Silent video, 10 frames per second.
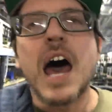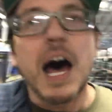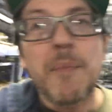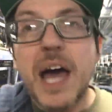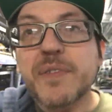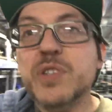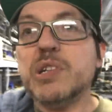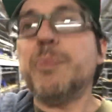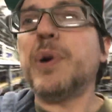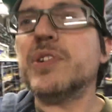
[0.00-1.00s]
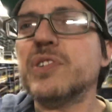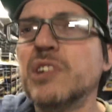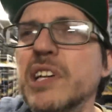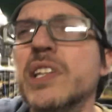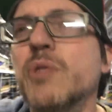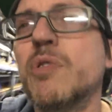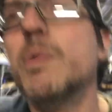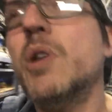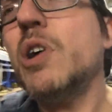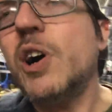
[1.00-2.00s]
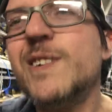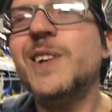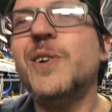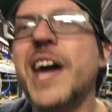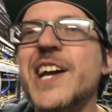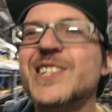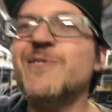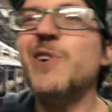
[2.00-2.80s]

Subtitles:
I've used it personally in the remote garden location.